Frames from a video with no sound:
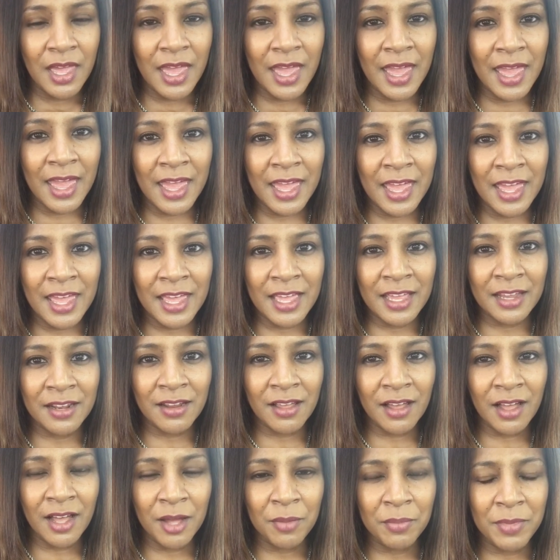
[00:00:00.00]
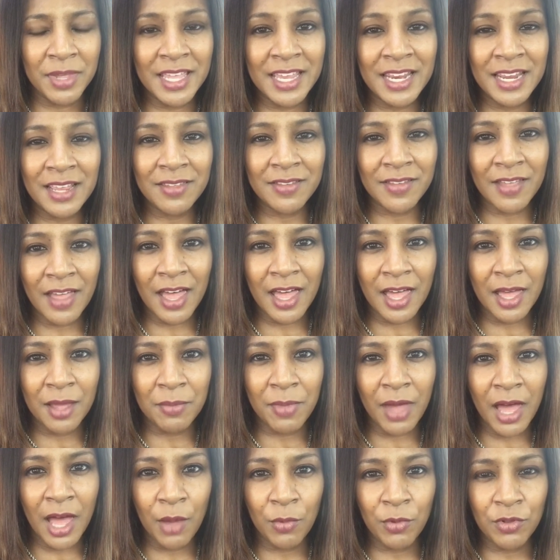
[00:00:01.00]
And
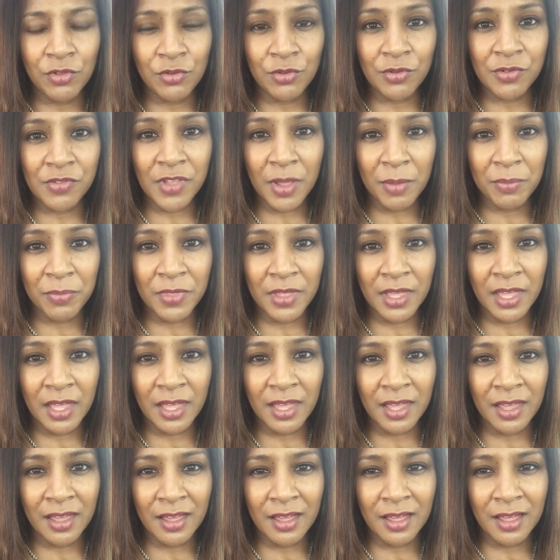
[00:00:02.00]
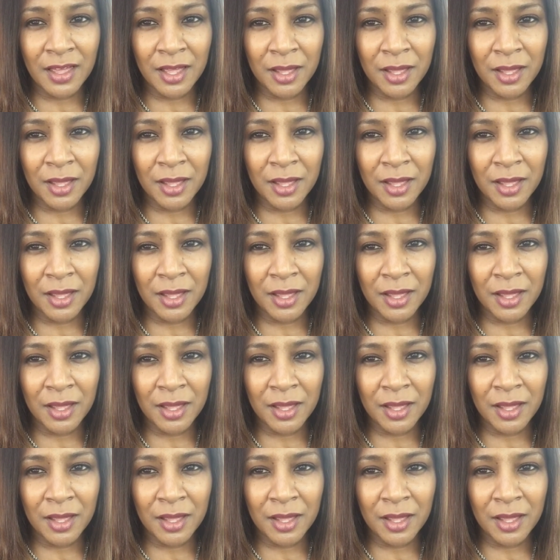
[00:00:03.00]
anytime I would do something